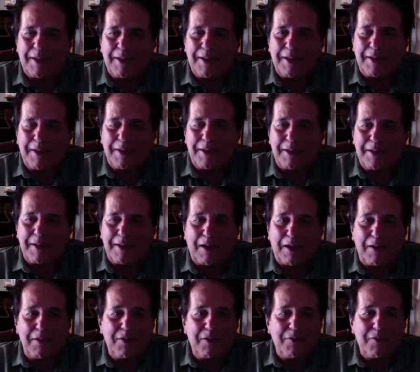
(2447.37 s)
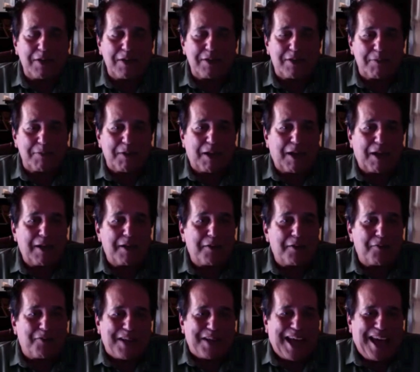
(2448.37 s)
And now you've got something I
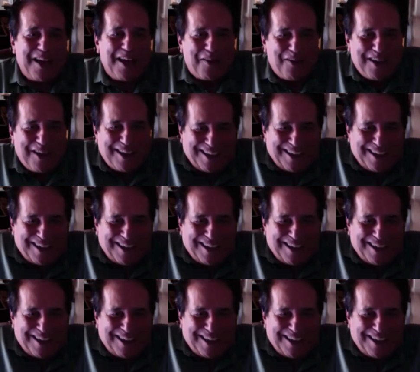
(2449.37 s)
love to have.